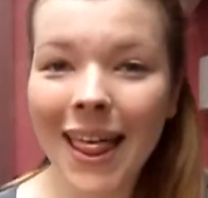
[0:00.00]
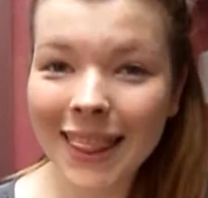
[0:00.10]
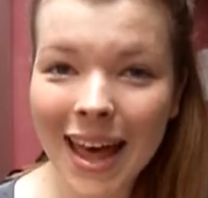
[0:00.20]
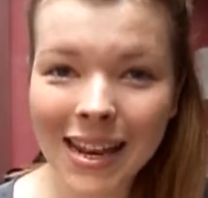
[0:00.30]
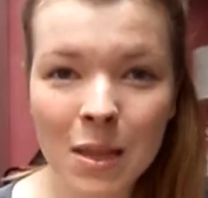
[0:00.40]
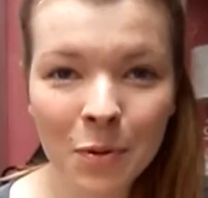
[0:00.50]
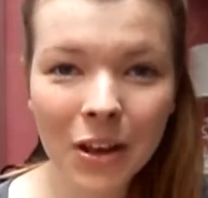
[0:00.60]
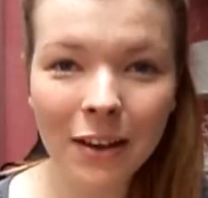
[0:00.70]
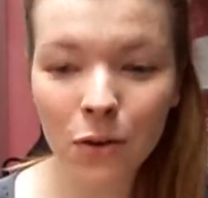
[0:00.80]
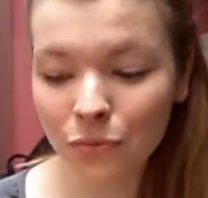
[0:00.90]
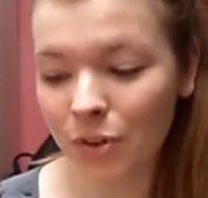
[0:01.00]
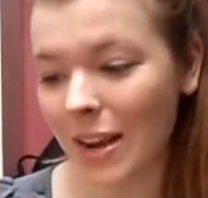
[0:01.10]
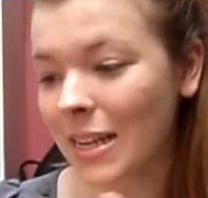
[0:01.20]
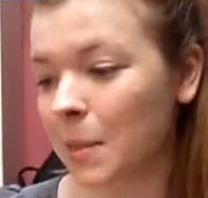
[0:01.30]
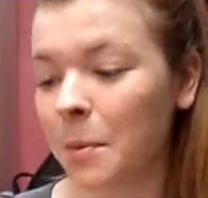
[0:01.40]
Then the book I got free
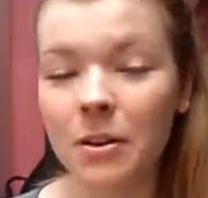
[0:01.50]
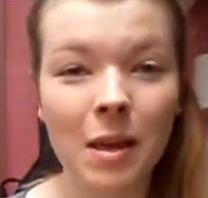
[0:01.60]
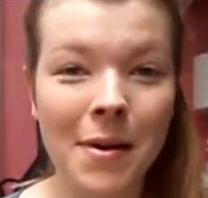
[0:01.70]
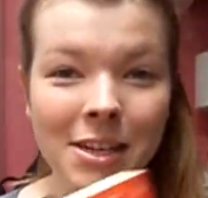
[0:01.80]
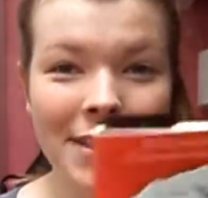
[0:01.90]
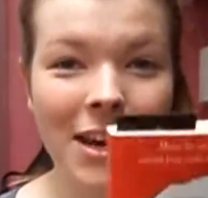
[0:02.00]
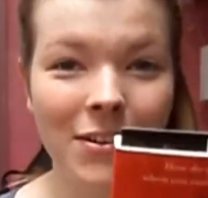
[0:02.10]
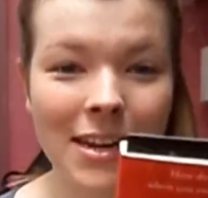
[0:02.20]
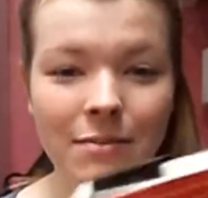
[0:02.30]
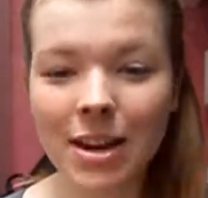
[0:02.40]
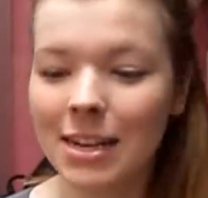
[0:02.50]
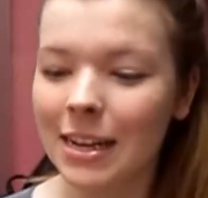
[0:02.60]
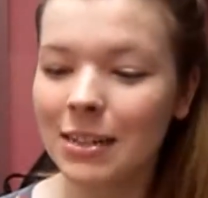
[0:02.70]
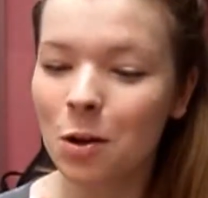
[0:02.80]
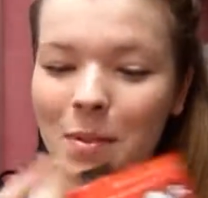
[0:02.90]
is the book that I'm actually currently reading.
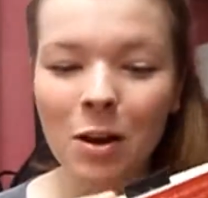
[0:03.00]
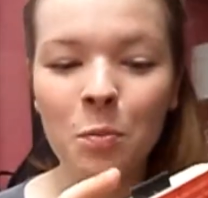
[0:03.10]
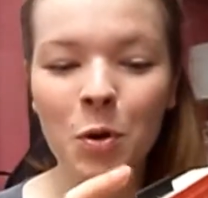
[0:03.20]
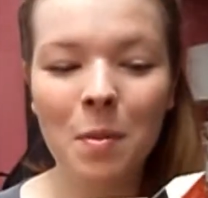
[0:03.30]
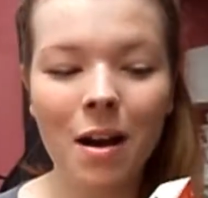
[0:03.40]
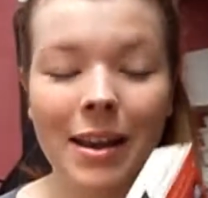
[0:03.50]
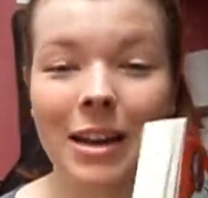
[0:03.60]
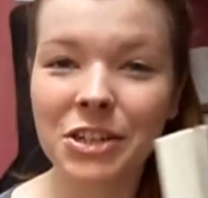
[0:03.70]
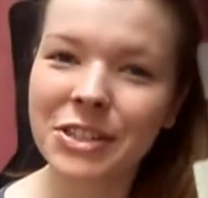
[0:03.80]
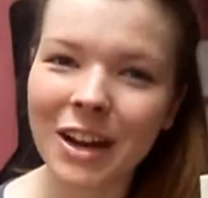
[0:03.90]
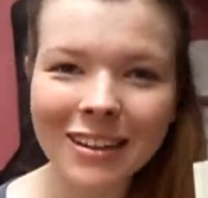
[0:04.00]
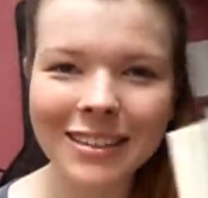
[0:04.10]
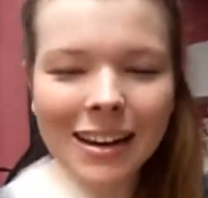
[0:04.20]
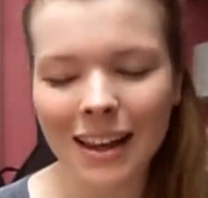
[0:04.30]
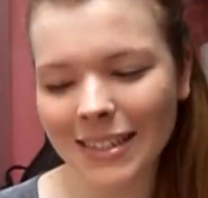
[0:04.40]
It's got my little bookmark in. I just started
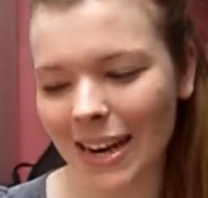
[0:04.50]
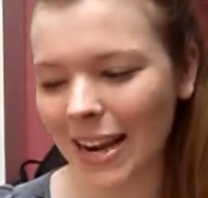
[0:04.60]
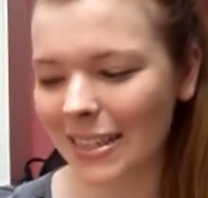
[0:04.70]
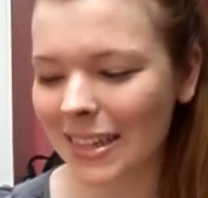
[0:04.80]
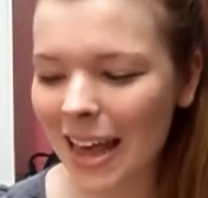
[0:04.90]
it last night.